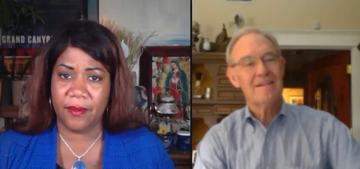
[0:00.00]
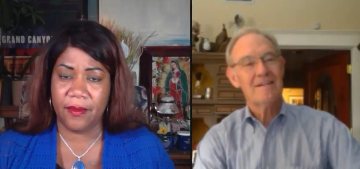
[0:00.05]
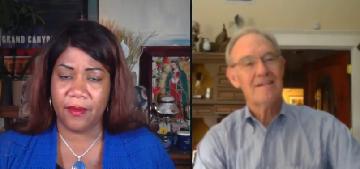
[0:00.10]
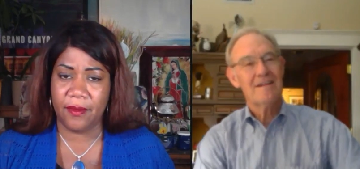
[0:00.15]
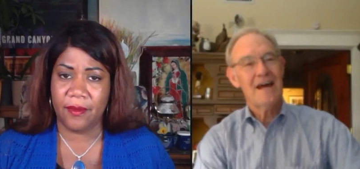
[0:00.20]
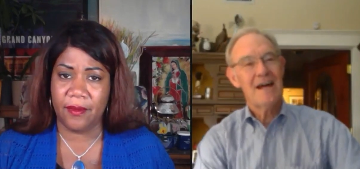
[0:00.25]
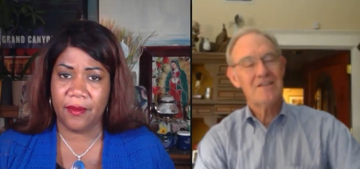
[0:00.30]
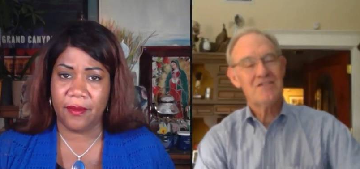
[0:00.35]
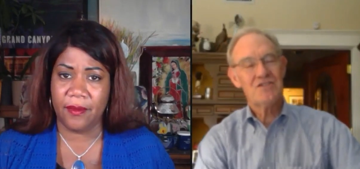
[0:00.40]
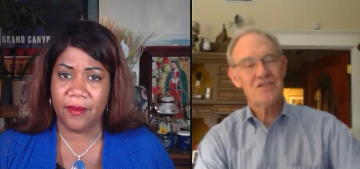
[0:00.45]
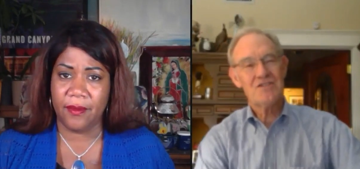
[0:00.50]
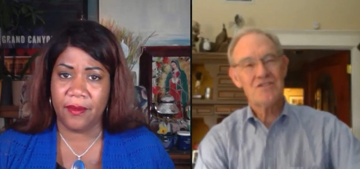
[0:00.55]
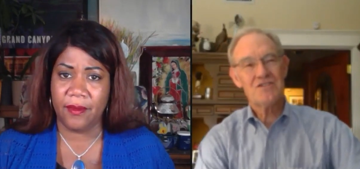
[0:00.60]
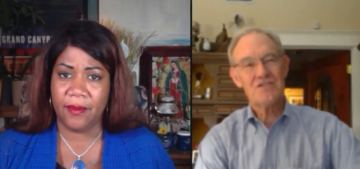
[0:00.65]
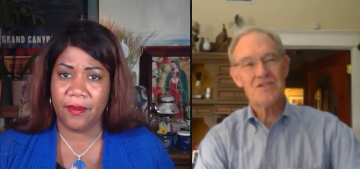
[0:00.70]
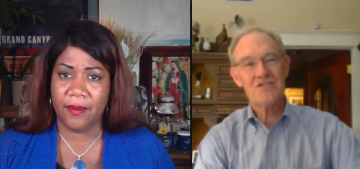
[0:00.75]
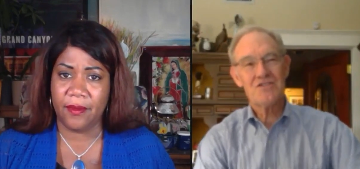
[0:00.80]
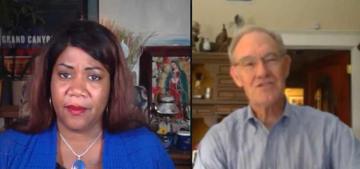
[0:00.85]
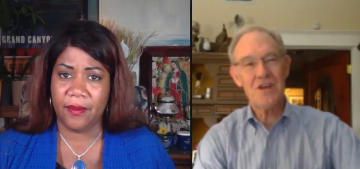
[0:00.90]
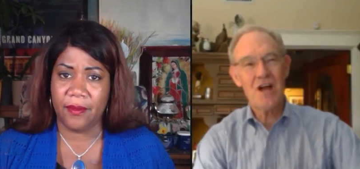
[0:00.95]
Speaker 1: not just
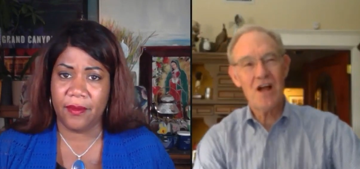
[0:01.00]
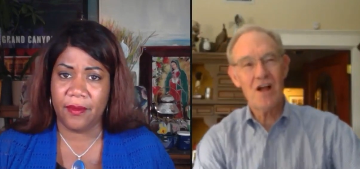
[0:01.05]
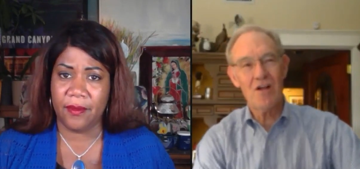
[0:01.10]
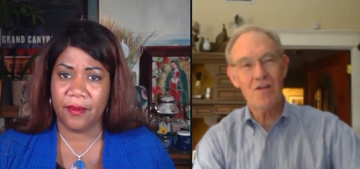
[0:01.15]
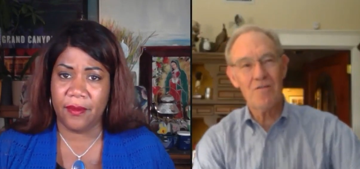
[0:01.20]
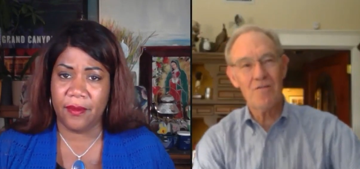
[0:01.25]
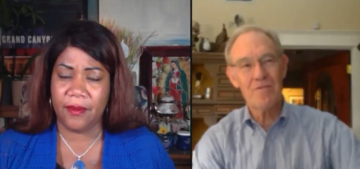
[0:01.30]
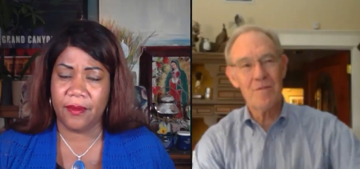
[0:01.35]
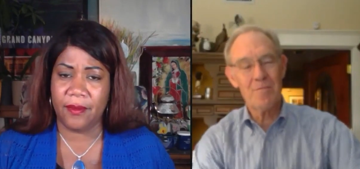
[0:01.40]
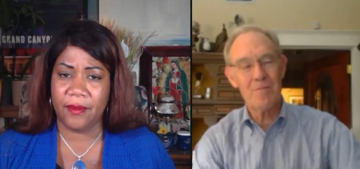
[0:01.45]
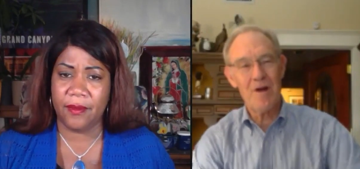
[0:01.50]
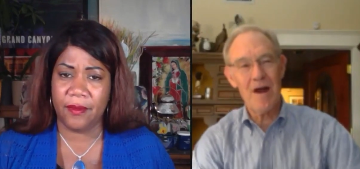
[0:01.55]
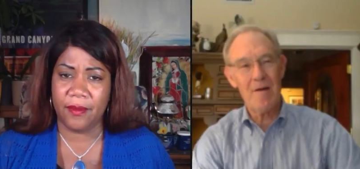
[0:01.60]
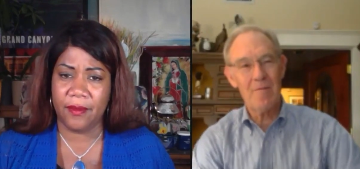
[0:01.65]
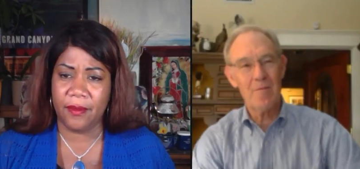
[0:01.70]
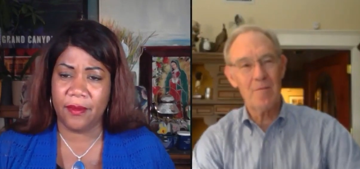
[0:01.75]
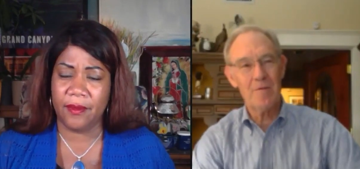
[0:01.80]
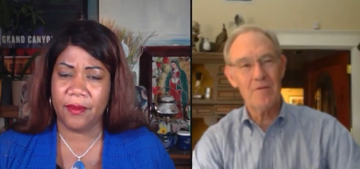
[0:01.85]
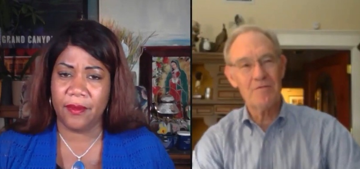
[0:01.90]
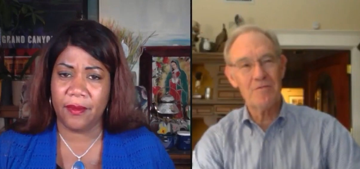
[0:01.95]
to solve the
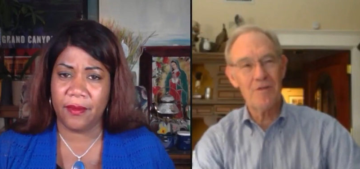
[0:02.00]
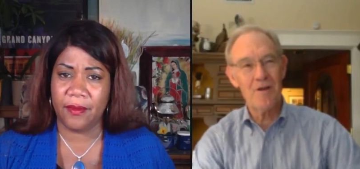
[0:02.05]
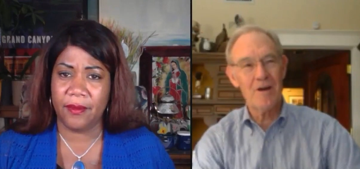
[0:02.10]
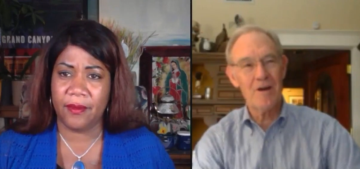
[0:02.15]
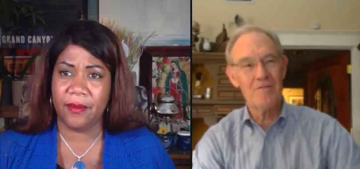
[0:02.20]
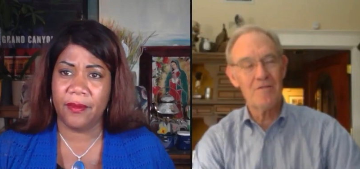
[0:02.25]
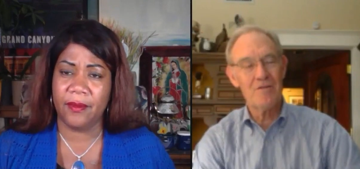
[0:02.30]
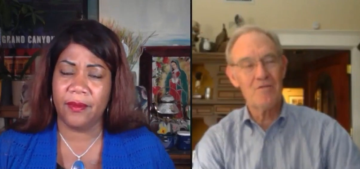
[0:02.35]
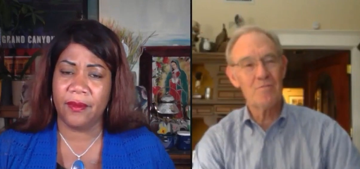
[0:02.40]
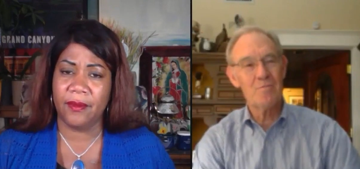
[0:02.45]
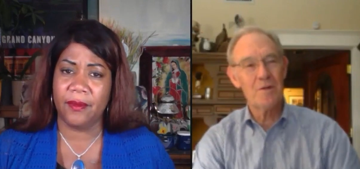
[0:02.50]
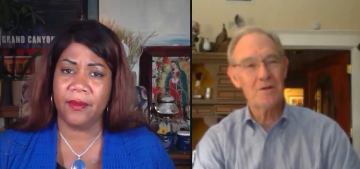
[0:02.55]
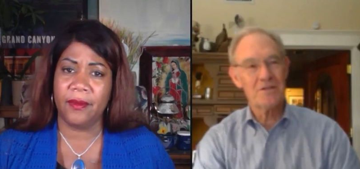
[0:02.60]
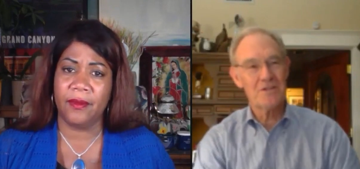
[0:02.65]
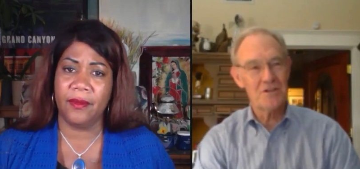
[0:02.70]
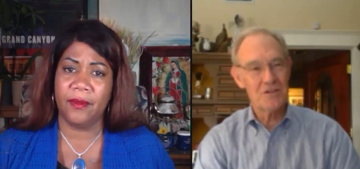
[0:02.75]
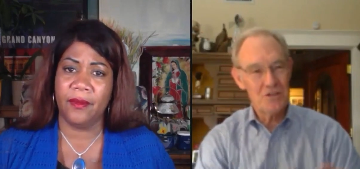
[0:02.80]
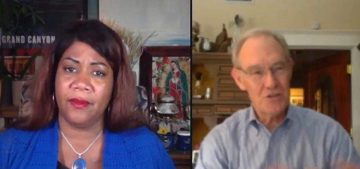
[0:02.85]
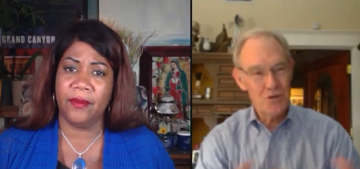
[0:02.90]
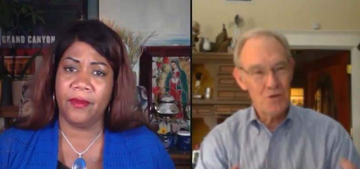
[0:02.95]
problem in front of you but
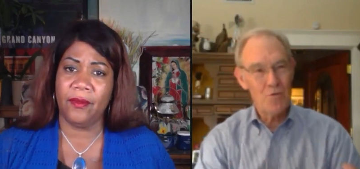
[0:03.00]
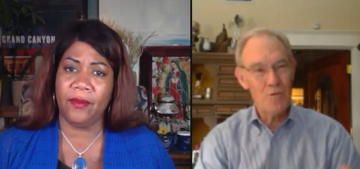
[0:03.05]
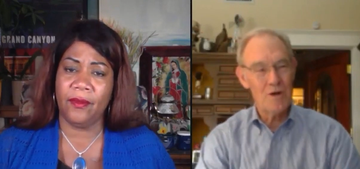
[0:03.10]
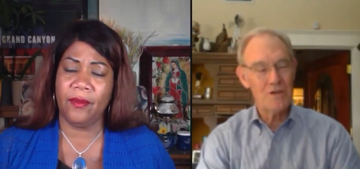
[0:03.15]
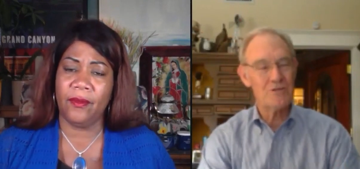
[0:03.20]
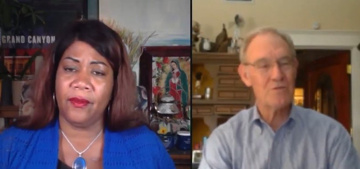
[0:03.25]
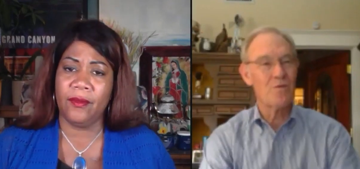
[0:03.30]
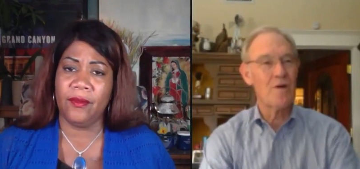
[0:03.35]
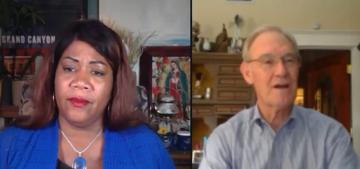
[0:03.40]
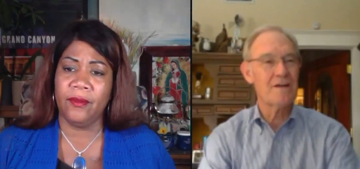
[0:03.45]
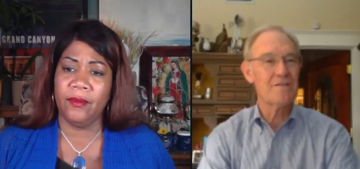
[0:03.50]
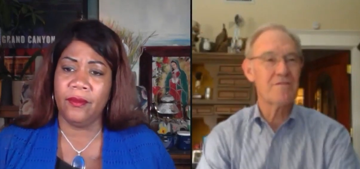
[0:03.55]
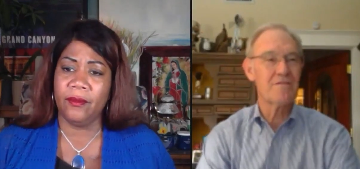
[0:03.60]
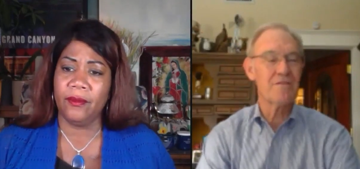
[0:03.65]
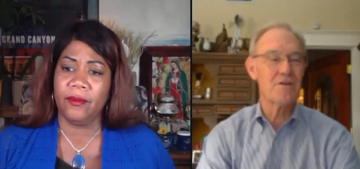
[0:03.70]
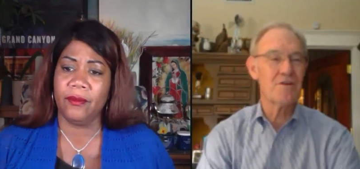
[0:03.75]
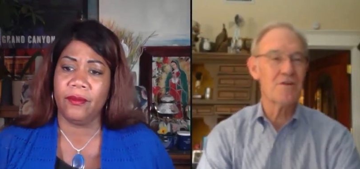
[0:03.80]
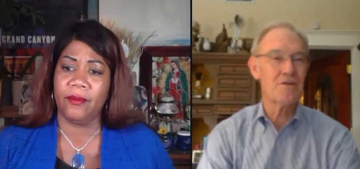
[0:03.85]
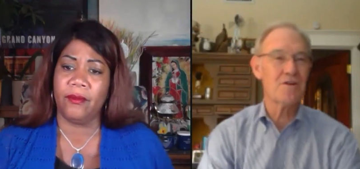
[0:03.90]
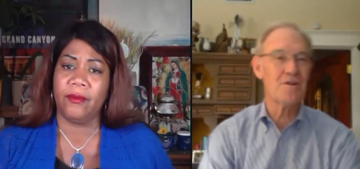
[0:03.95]
to do what's right
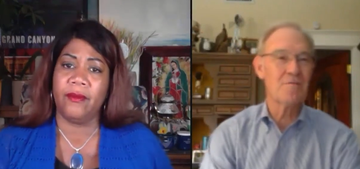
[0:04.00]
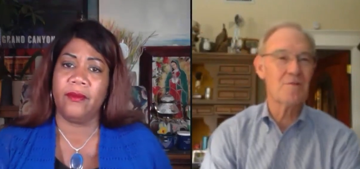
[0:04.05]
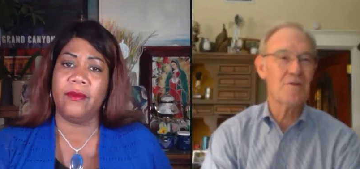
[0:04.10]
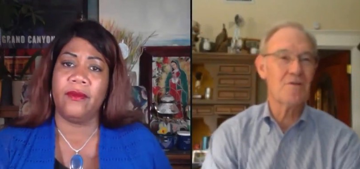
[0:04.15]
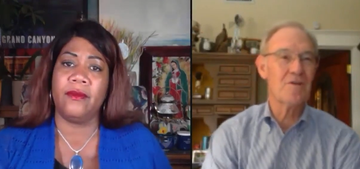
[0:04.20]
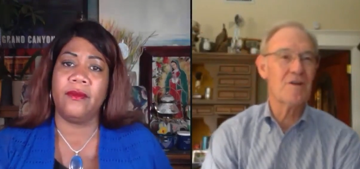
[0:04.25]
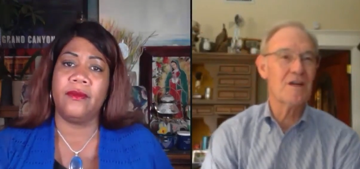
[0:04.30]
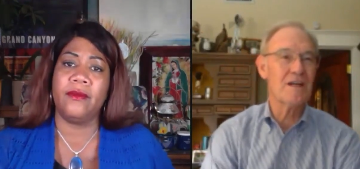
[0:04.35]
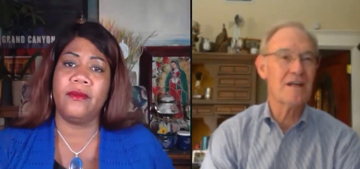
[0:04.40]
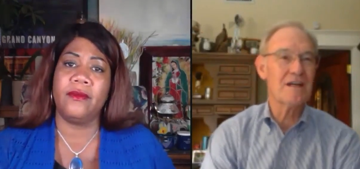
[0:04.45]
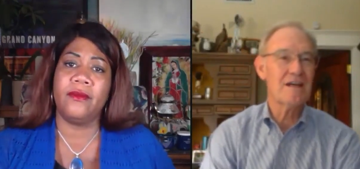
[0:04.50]
for your community